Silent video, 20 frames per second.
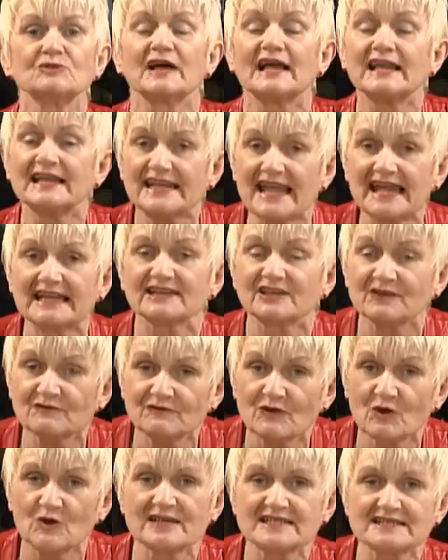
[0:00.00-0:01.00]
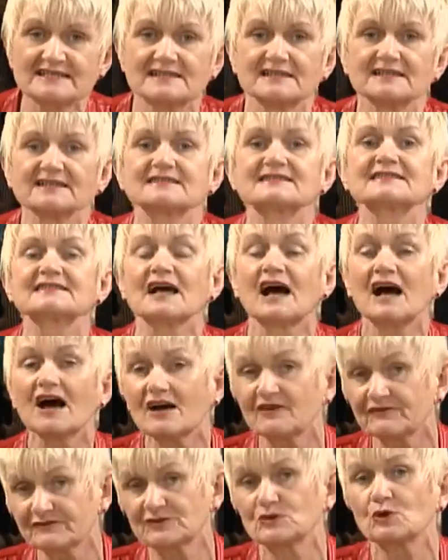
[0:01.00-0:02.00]
let the voices
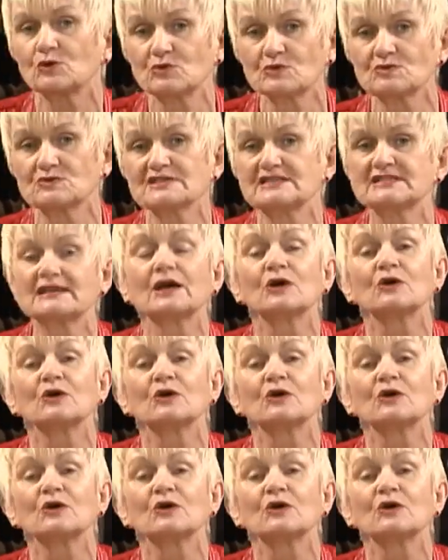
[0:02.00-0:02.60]
of those